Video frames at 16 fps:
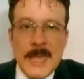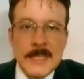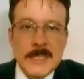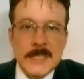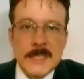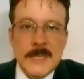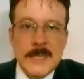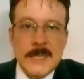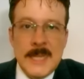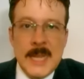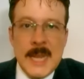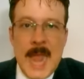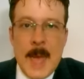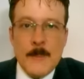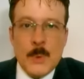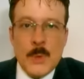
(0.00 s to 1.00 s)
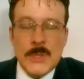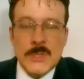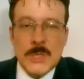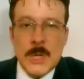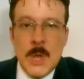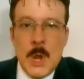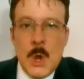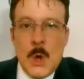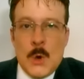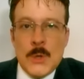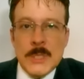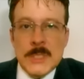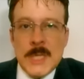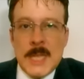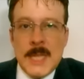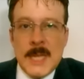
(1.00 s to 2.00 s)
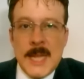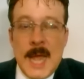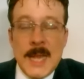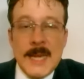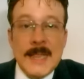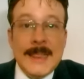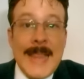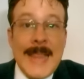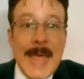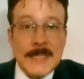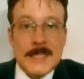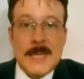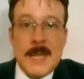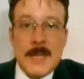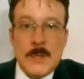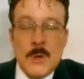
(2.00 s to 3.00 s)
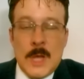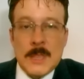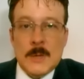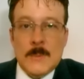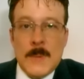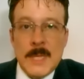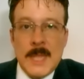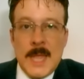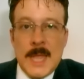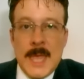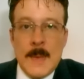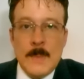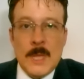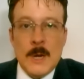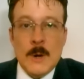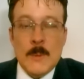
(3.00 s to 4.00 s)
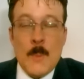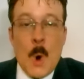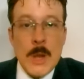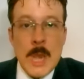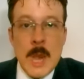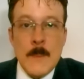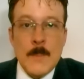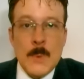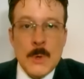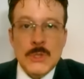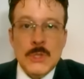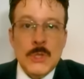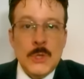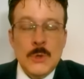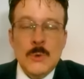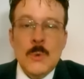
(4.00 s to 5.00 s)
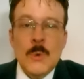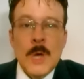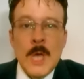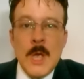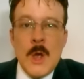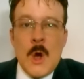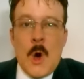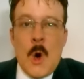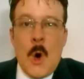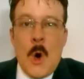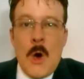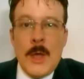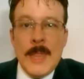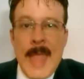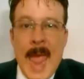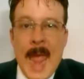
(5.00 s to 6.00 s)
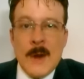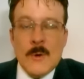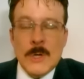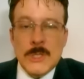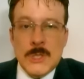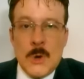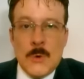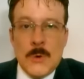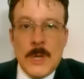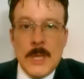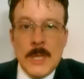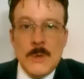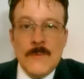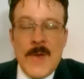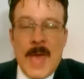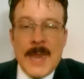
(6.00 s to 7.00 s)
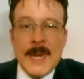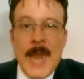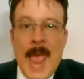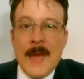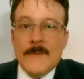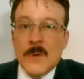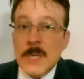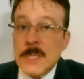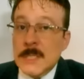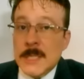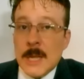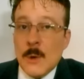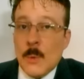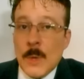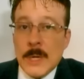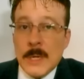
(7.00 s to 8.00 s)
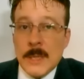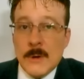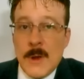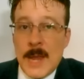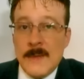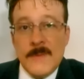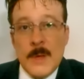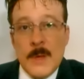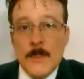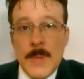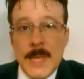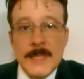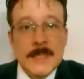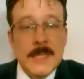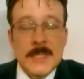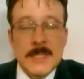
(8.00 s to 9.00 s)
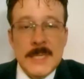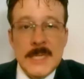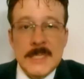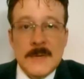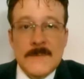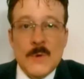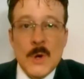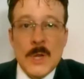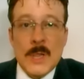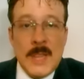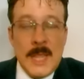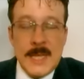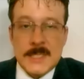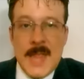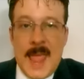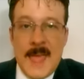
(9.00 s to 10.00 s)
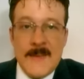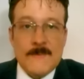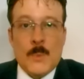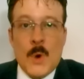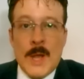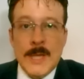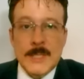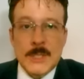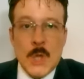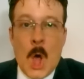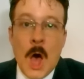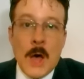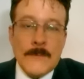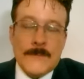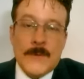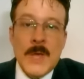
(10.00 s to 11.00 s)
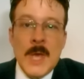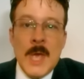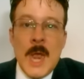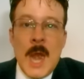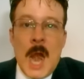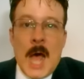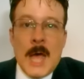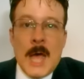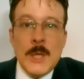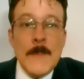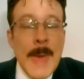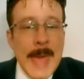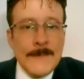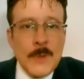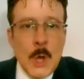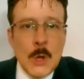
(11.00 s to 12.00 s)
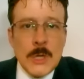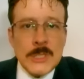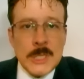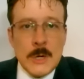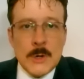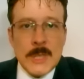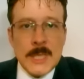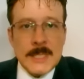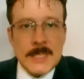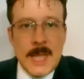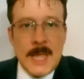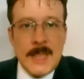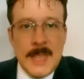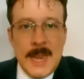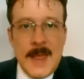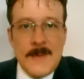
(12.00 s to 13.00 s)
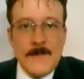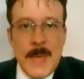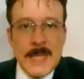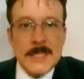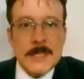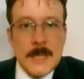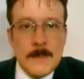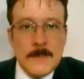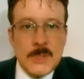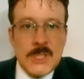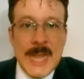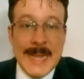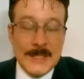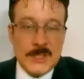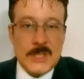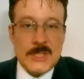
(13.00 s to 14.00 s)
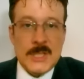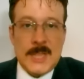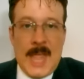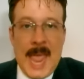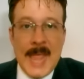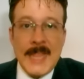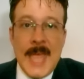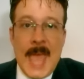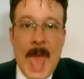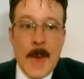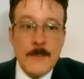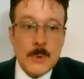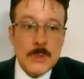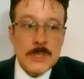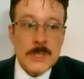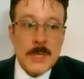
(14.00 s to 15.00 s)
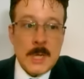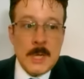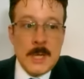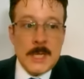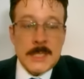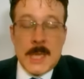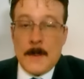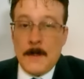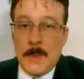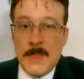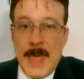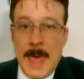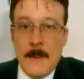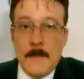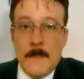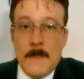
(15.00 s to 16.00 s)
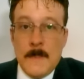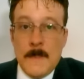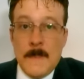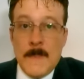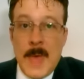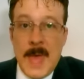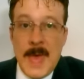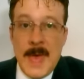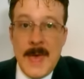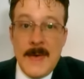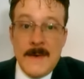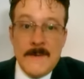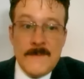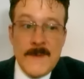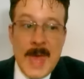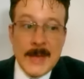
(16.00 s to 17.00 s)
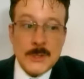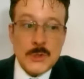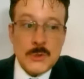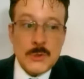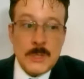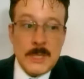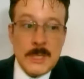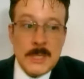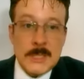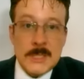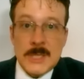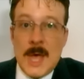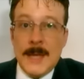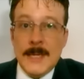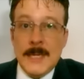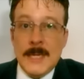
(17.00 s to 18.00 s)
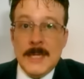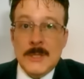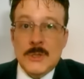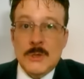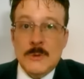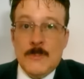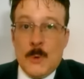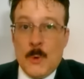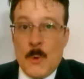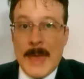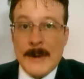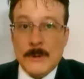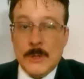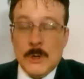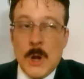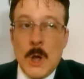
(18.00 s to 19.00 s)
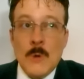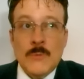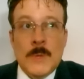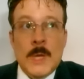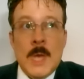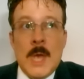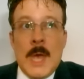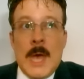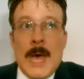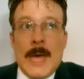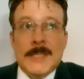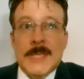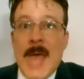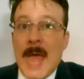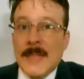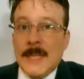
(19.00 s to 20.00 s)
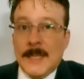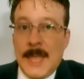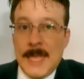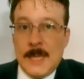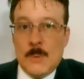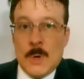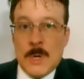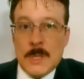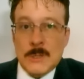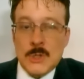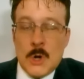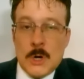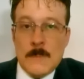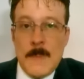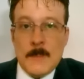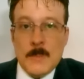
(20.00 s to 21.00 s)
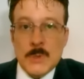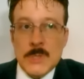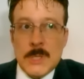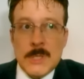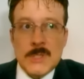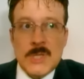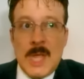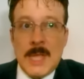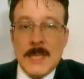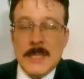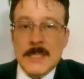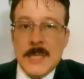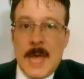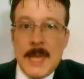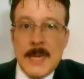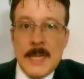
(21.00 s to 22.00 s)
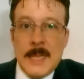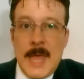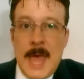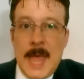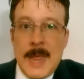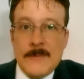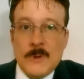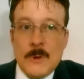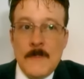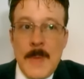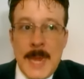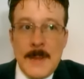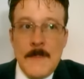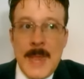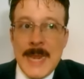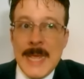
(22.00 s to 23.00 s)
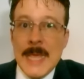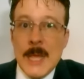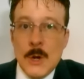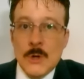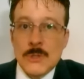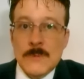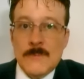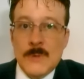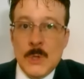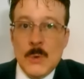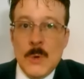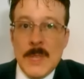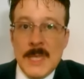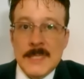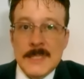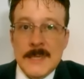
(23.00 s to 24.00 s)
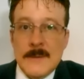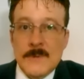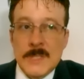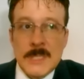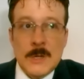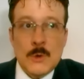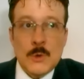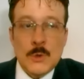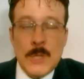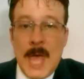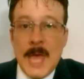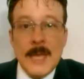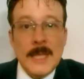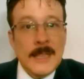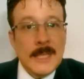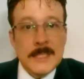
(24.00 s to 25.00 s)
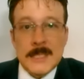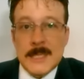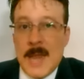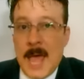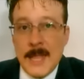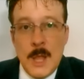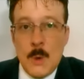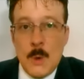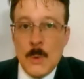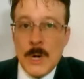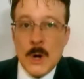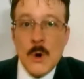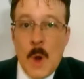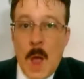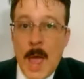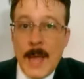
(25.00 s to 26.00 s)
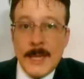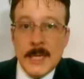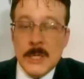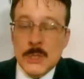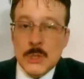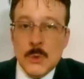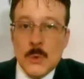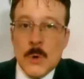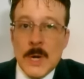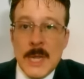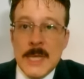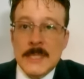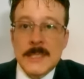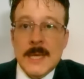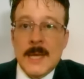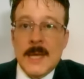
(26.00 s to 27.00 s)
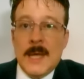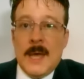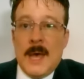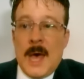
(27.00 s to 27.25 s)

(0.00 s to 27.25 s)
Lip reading: against the Indianapolis on Sunday night. And last night, you got their Monday Night Game of the Year part number 2 on Arizona. And you've gotten every single one of their NFL plays this season for at least half price off. You may have noticed here at the site that I've made some changes in the handicappers. Some of them have actually decided to pull out on their own. Scott Delaney, one of the charter members of the site, decided that after many, many years of doing this every single day, listen, I know what a grind and a chore it is.